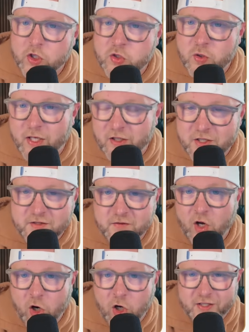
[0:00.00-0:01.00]
to areas of the
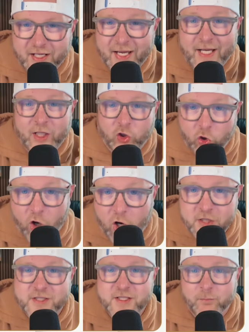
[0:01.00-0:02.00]
heart that had
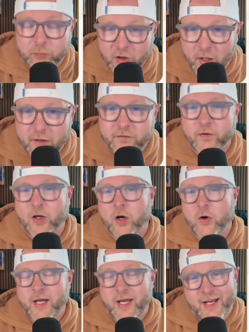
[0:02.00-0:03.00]
lost blood
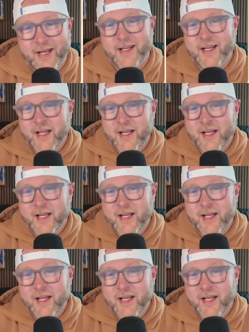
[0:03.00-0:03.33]
flow and